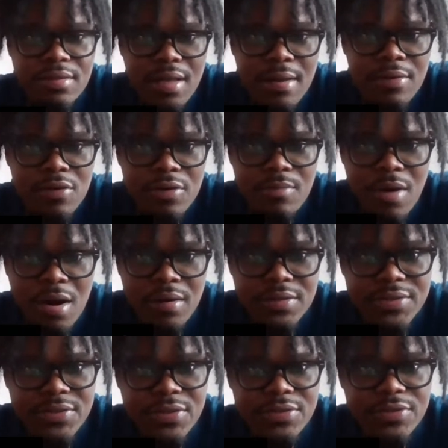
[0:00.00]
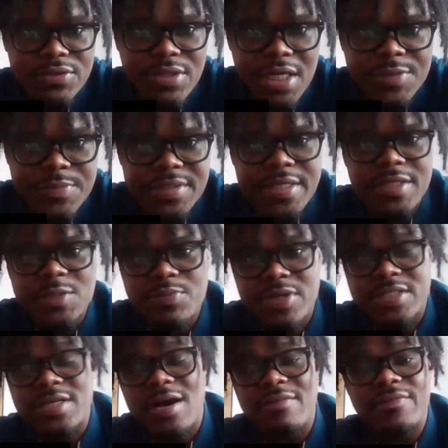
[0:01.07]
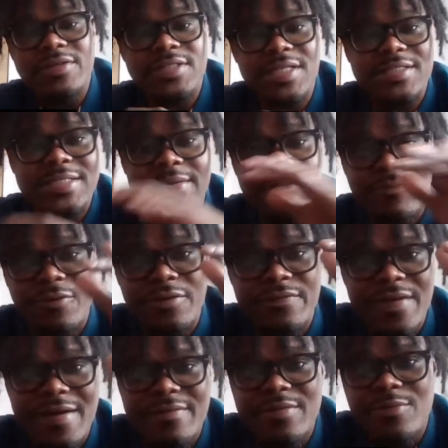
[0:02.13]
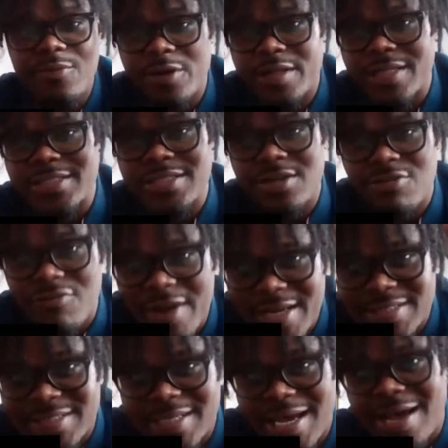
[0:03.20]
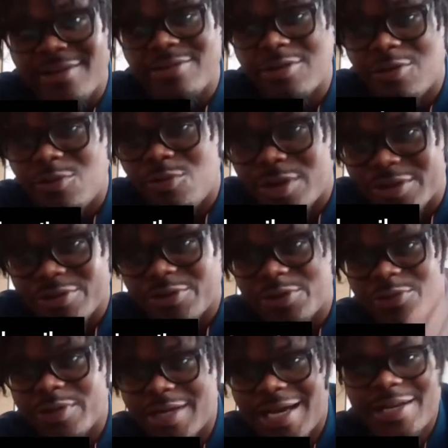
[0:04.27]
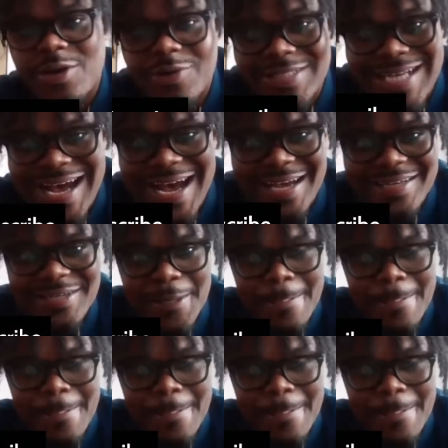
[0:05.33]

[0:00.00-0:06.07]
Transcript: I'll go tomorrow, too. I'll do Josh McDaniels' press conference at 7:45 in the morning. That's crazy. I don't know what they're doing. I know it's hot.